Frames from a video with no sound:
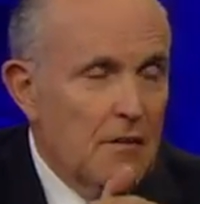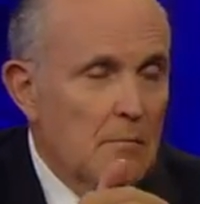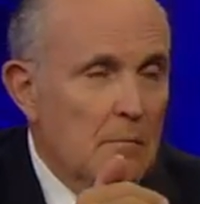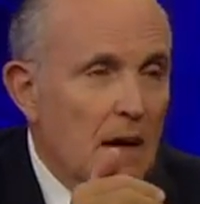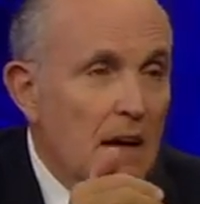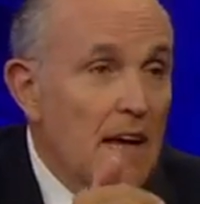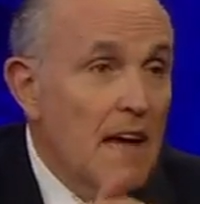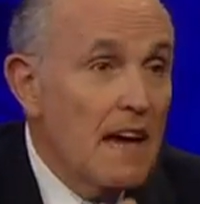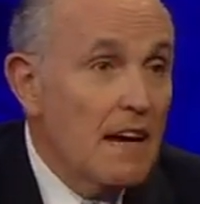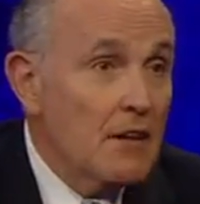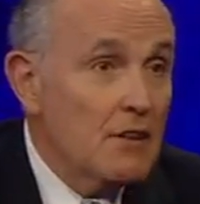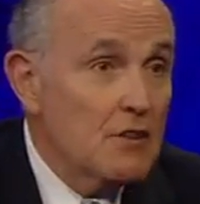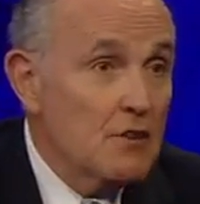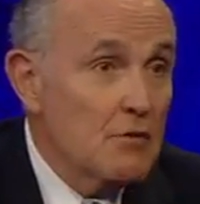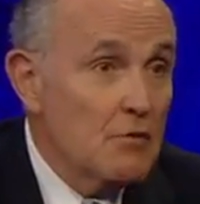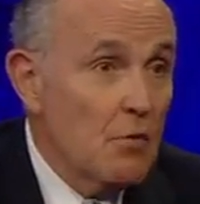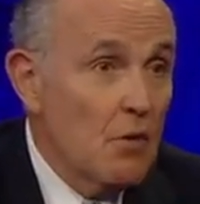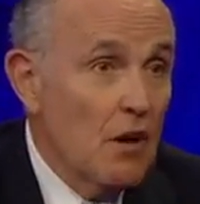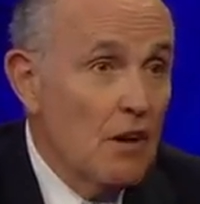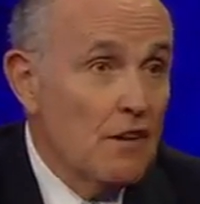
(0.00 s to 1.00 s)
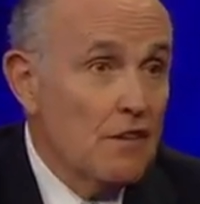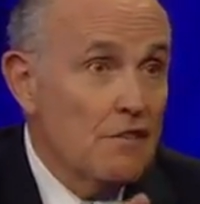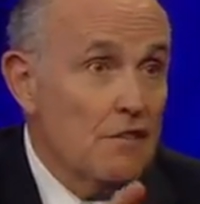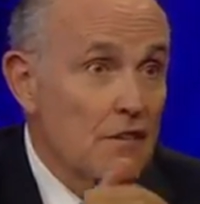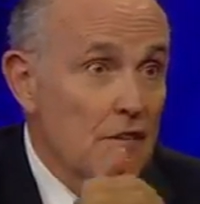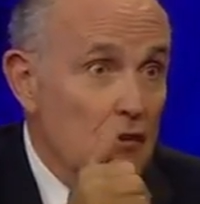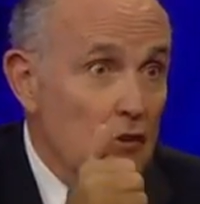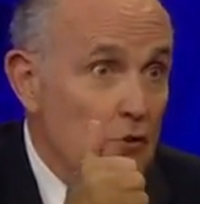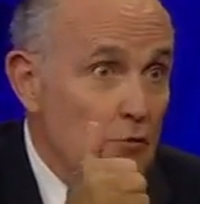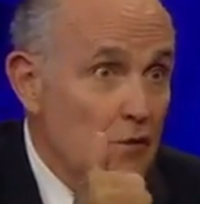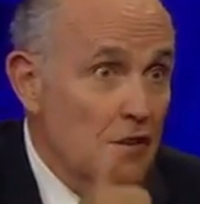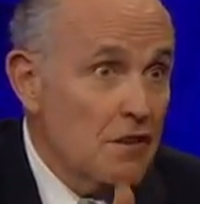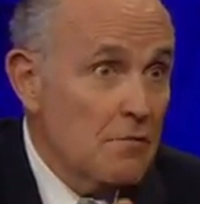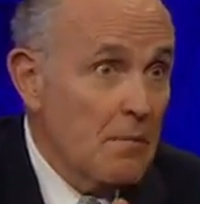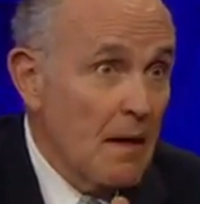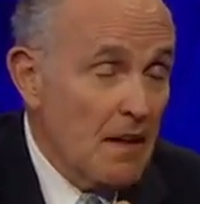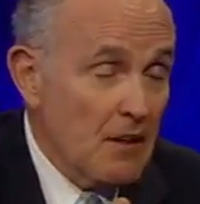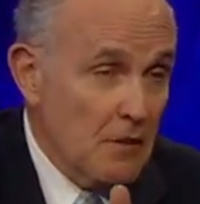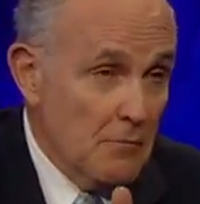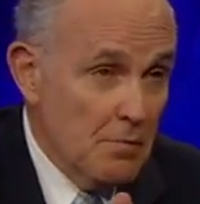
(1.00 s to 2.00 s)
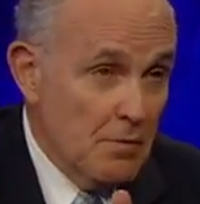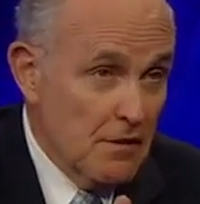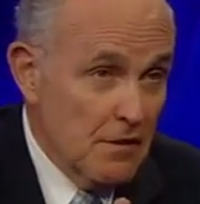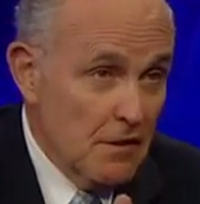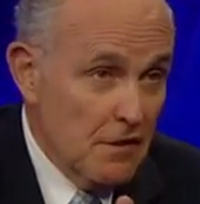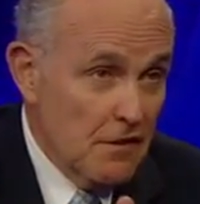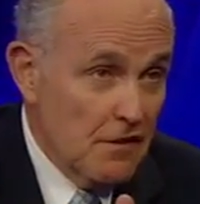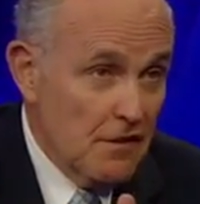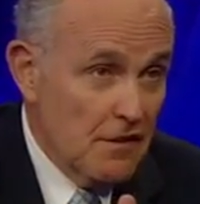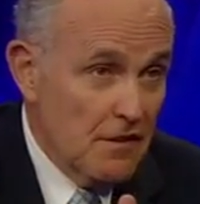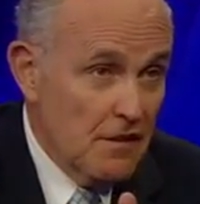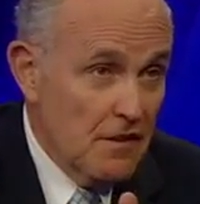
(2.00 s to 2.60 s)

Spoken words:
My attitude was, you respect the police.